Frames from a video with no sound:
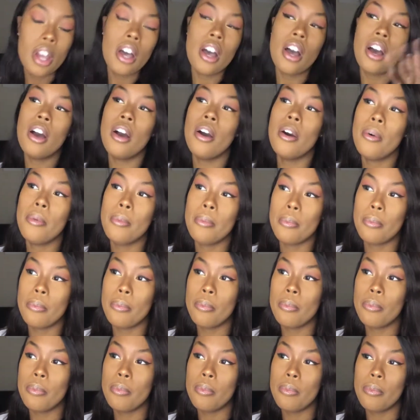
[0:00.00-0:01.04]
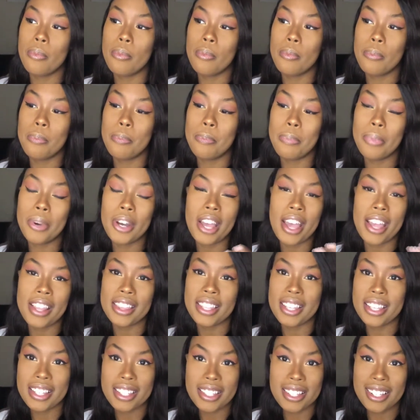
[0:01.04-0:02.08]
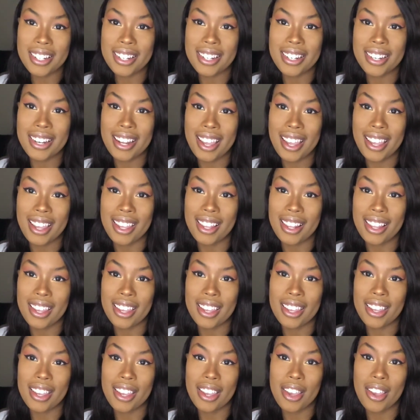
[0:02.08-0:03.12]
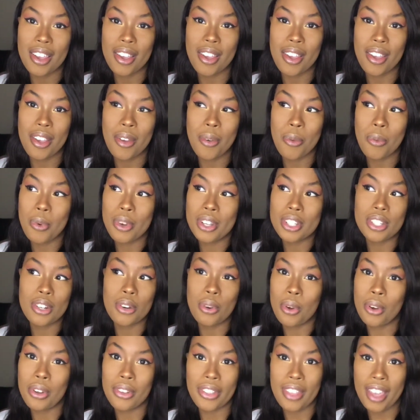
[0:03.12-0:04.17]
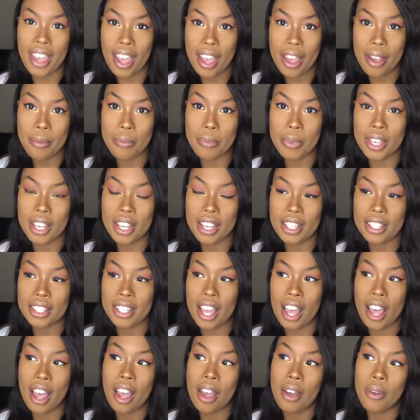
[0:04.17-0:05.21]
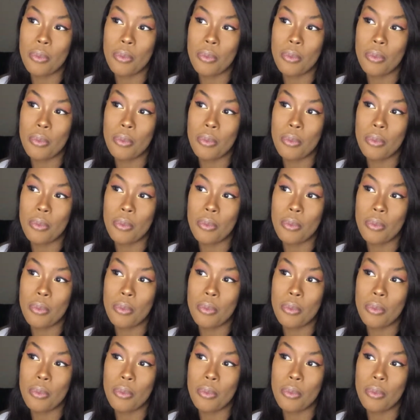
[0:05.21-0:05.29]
But at the end of the day, like it wasn't all that because I